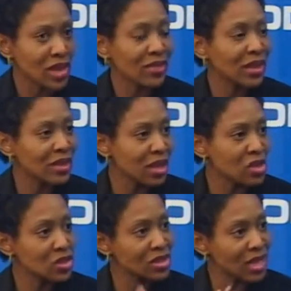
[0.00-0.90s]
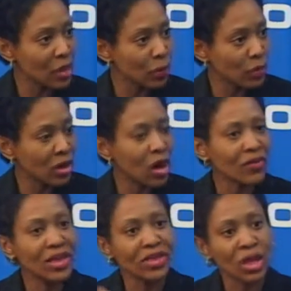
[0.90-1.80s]
and then they just taper it up,
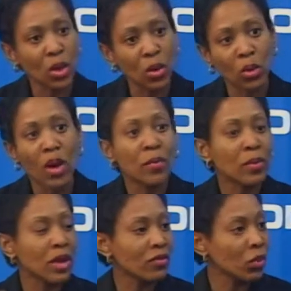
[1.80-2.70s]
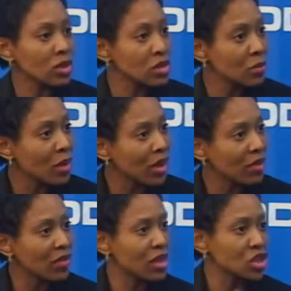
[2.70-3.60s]
and they go maybe every once a
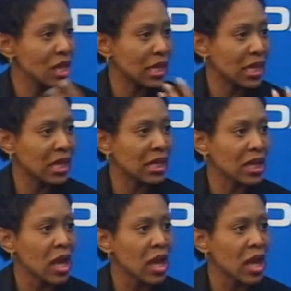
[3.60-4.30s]
month. They check in,